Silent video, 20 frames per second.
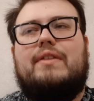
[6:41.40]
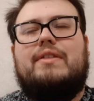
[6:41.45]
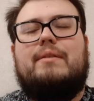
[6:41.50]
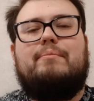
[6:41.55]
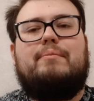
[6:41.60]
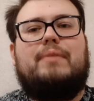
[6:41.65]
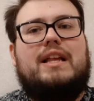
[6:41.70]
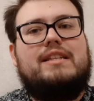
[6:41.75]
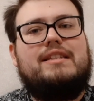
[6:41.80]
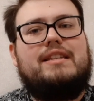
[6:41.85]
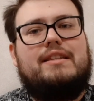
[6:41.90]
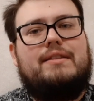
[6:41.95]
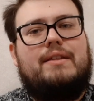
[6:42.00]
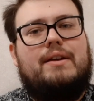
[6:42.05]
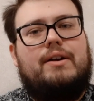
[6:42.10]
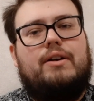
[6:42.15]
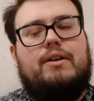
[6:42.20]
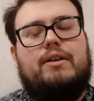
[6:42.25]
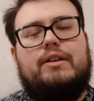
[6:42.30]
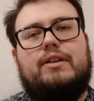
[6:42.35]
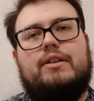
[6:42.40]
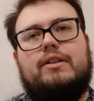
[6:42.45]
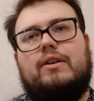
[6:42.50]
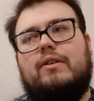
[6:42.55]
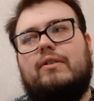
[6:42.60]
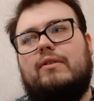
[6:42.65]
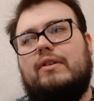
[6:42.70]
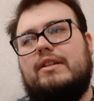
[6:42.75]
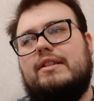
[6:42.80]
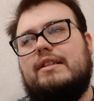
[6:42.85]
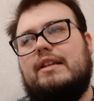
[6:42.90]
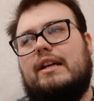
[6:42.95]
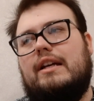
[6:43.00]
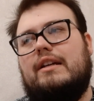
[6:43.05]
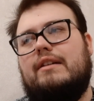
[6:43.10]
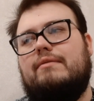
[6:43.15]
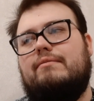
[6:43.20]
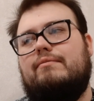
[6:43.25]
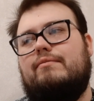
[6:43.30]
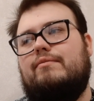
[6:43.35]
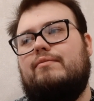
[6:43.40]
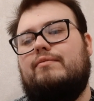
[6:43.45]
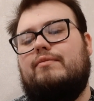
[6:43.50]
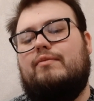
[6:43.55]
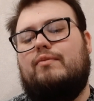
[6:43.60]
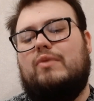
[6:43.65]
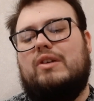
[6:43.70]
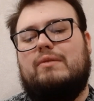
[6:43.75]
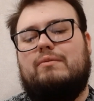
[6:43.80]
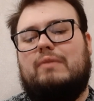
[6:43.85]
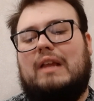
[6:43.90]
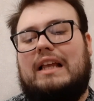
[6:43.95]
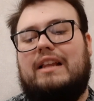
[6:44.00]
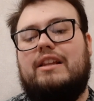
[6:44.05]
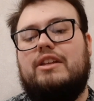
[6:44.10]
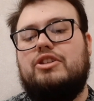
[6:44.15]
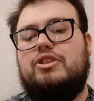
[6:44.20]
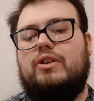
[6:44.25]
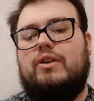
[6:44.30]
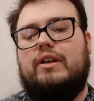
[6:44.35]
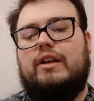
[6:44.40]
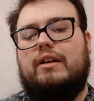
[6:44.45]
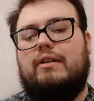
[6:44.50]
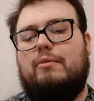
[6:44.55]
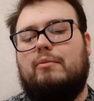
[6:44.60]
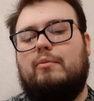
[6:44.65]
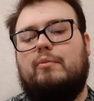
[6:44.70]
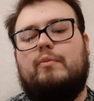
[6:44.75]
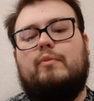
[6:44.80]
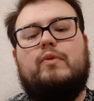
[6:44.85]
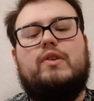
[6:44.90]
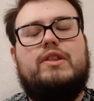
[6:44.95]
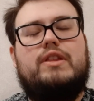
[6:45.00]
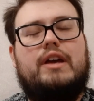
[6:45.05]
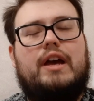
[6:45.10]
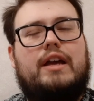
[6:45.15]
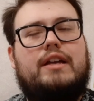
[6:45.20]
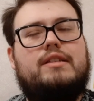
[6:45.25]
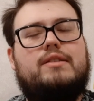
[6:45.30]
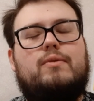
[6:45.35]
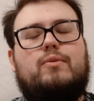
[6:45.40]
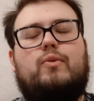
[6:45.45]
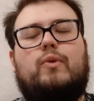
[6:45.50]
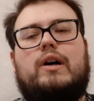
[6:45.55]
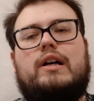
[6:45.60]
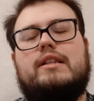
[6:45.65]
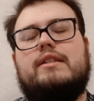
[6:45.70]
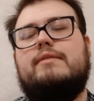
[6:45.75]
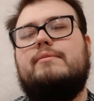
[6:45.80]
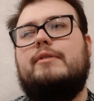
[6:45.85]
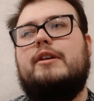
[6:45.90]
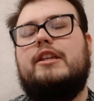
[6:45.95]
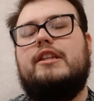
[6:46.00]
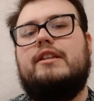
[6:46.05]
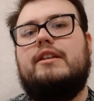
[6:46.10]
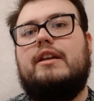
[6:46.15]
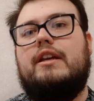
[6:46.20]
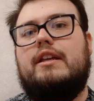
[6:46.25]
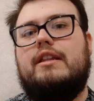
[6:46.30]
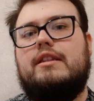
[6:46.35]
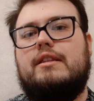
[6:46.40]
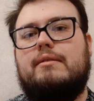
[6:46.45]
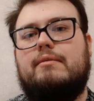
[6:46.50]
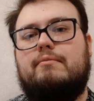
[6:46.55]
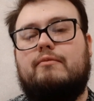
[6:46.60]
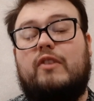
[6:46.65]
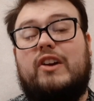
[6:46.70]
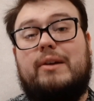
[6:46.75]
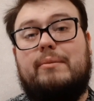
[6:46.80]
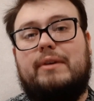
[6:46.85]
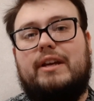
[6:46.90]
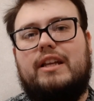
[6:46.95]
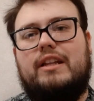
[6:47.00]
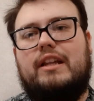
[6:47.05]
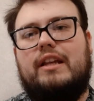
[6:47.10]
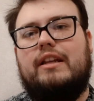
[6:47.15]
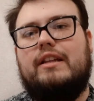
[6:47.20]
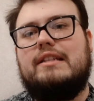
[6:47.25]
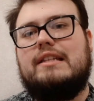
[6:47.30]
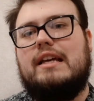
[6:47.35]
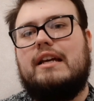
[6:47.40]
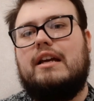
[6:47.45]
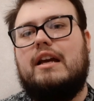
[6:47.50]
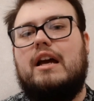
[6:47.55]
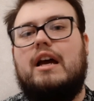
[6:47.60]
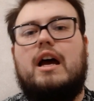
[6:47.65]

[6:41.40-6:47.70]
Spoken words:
pleasant there, you know. It's like literally with the Ace of Wands being in the very beginning, it's like